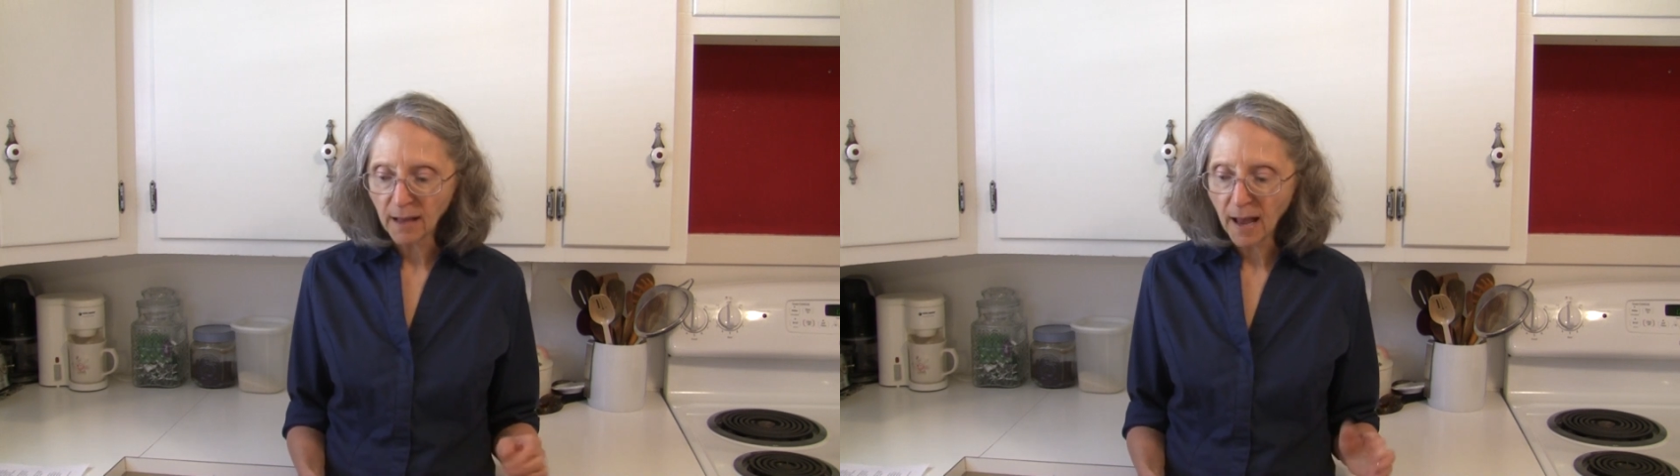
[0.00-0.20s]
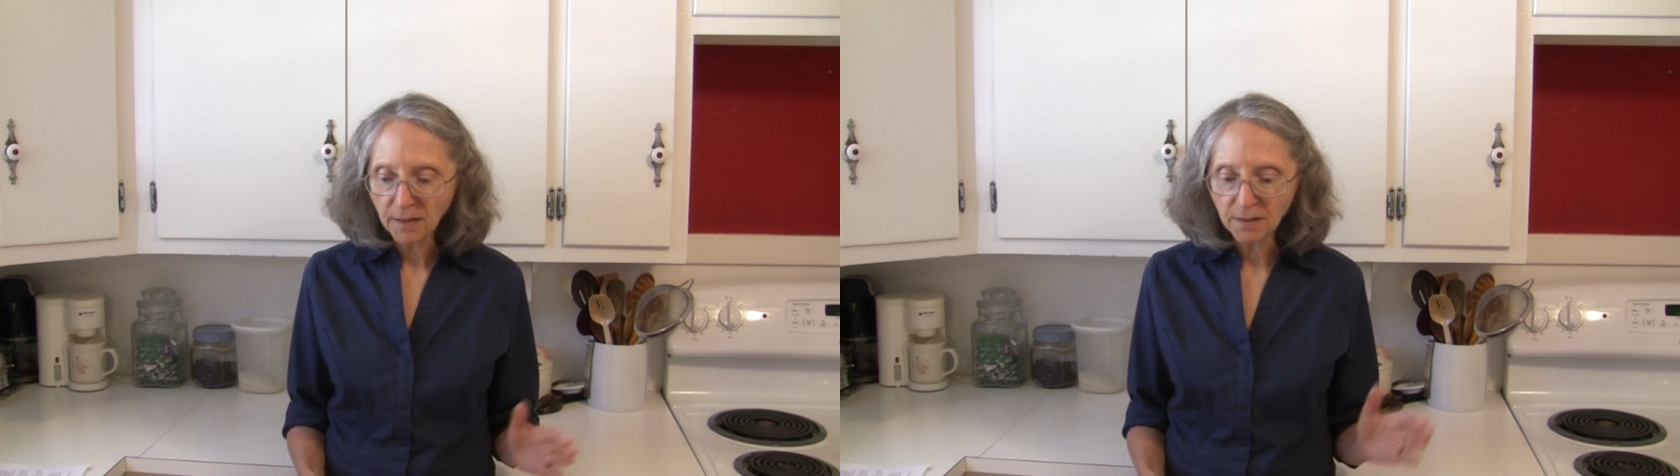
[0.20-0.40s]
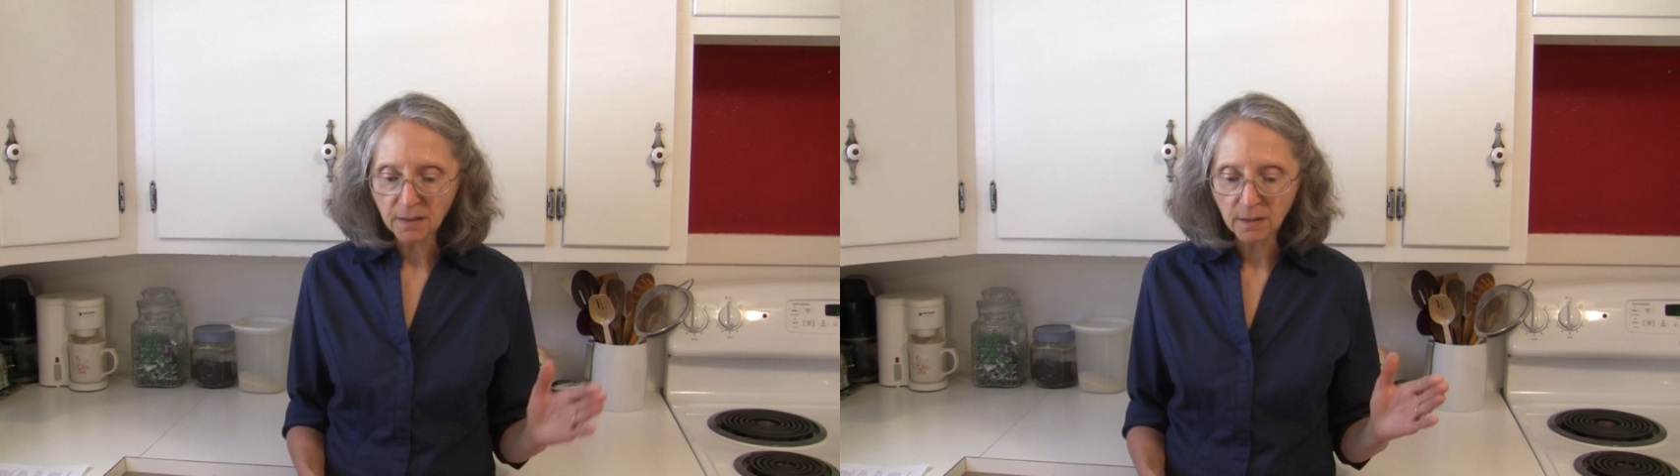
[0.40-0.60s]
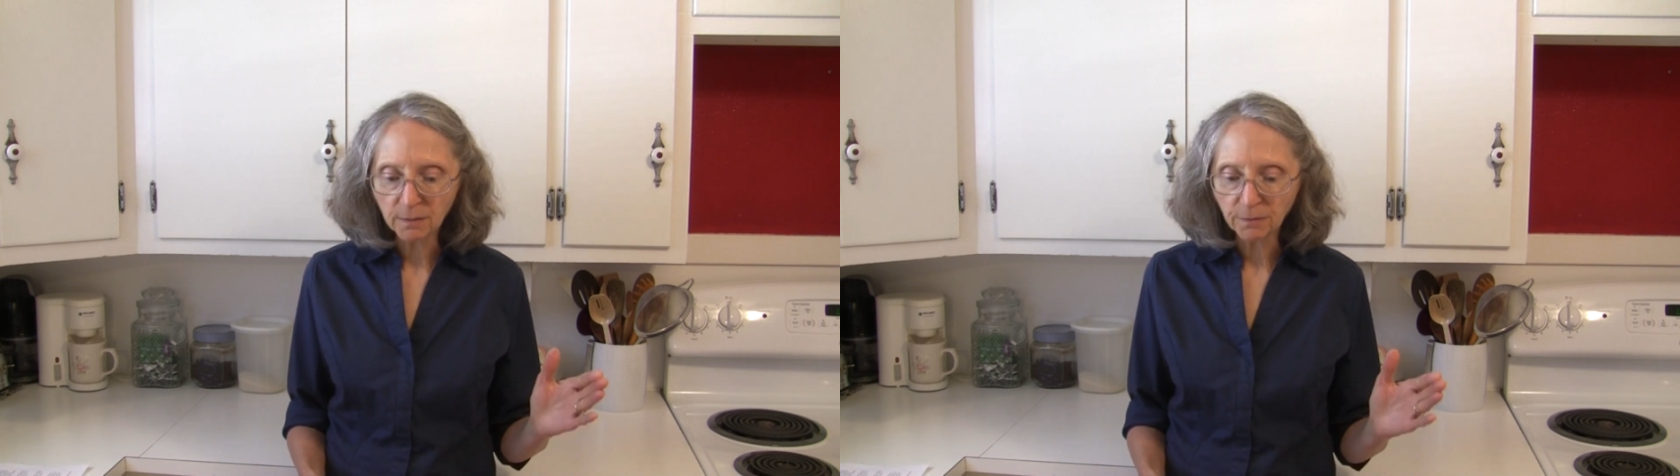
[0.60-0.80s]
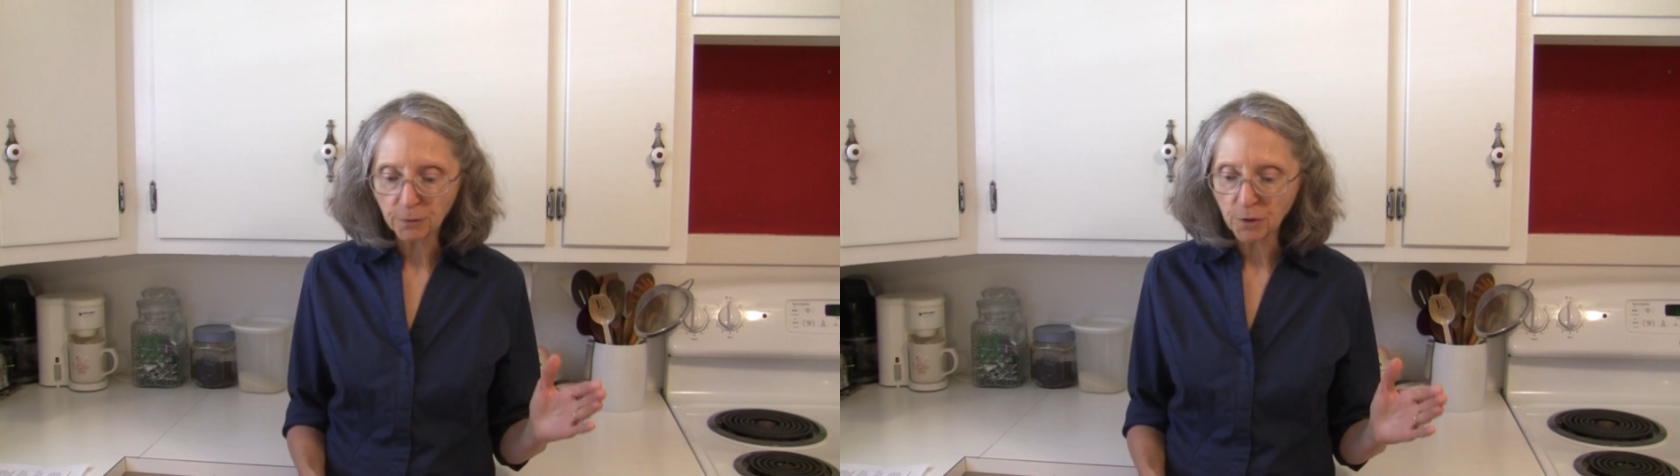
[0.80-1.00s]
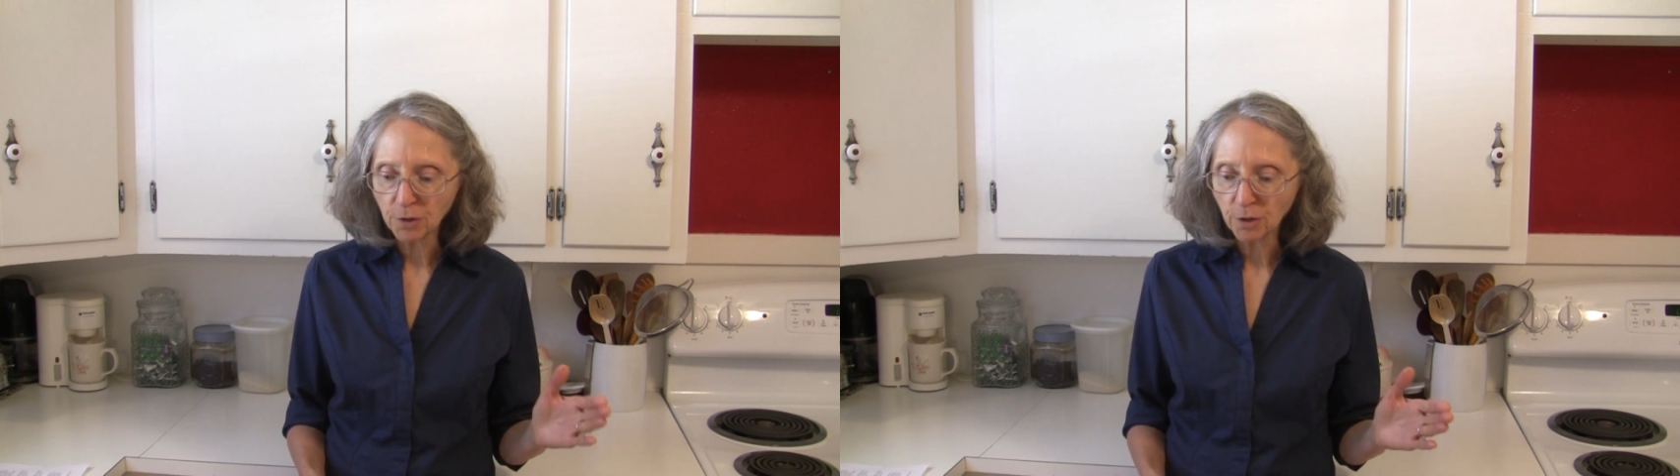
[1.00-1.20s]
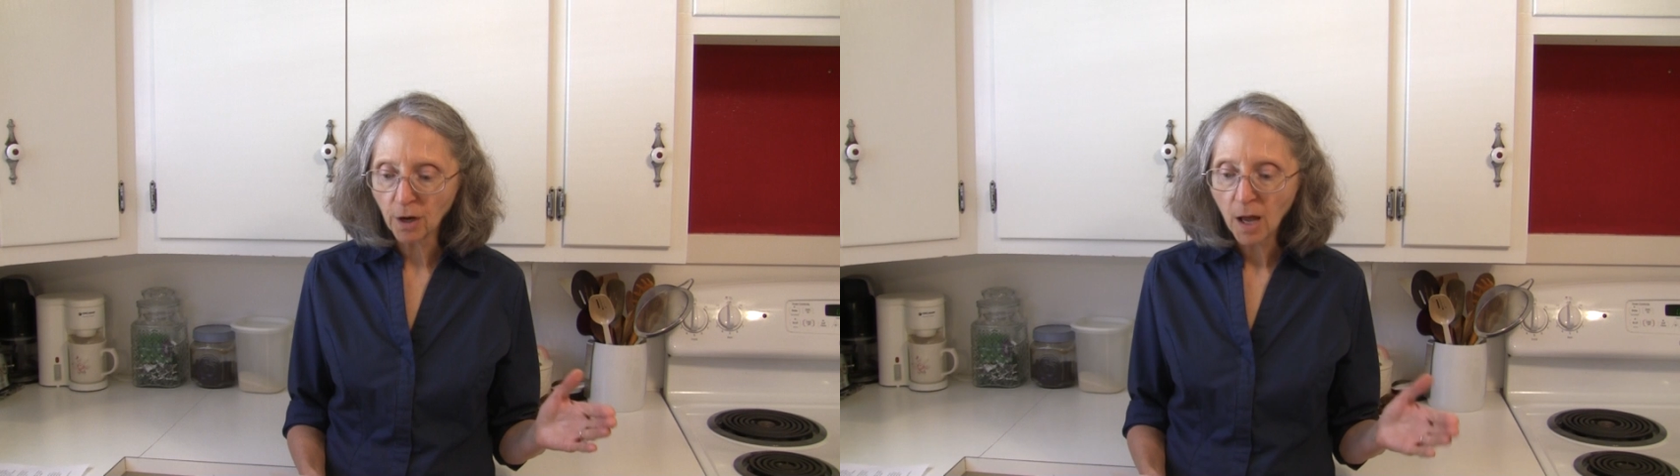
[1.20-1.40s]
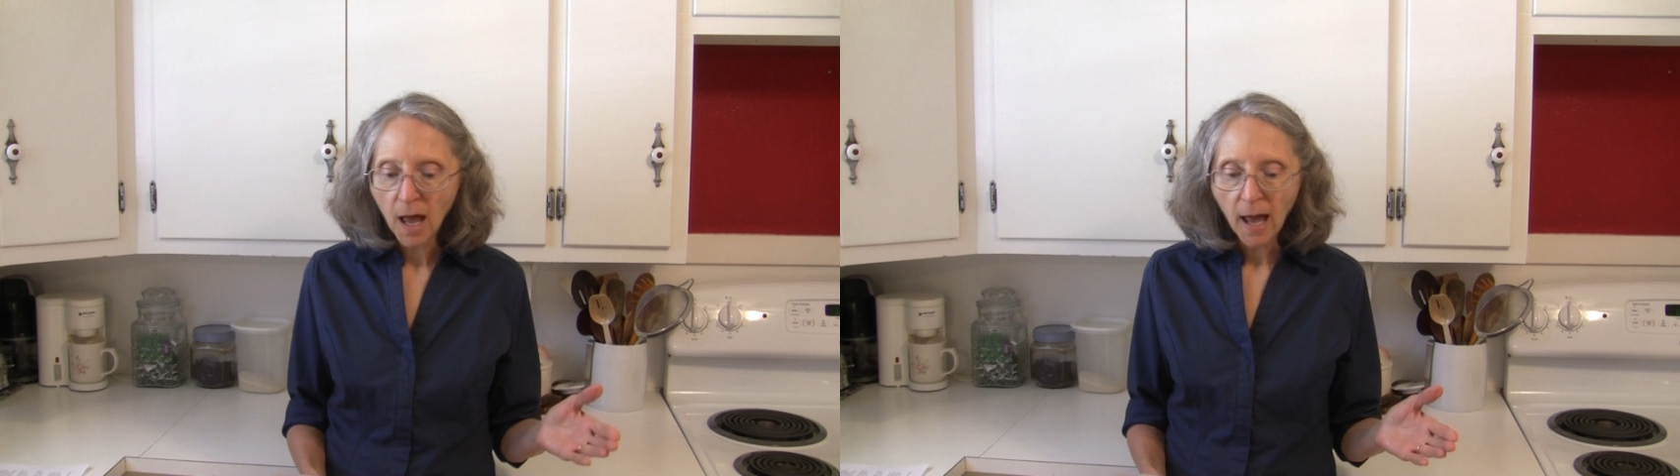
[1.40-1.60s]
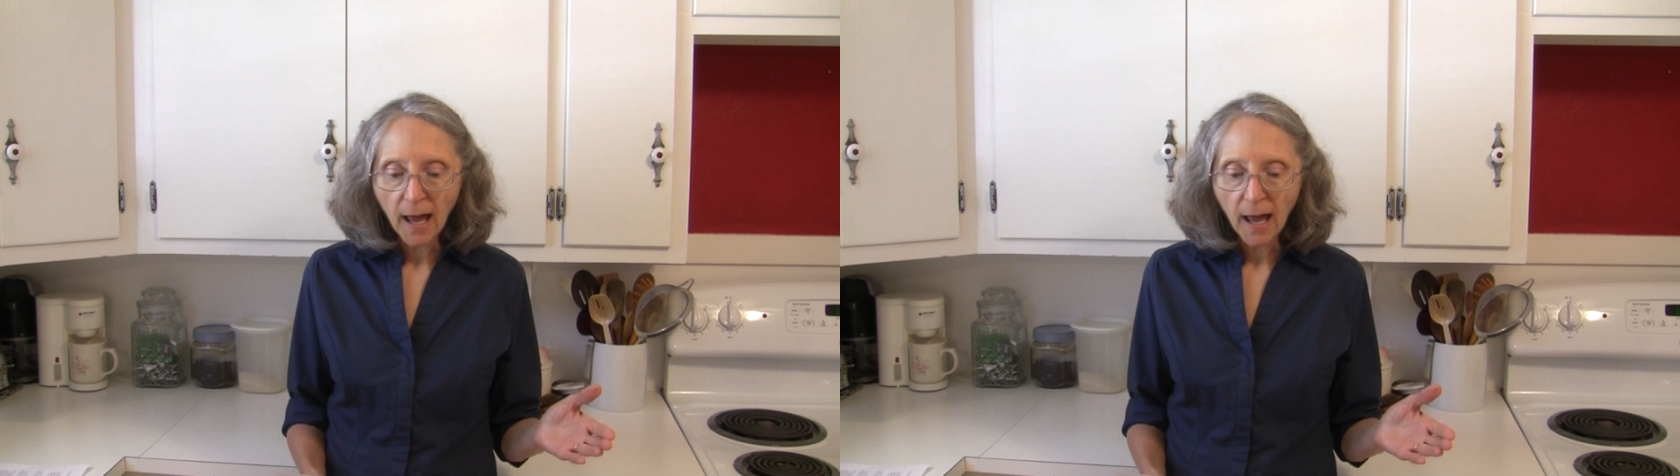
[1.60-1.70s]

calcium for sure.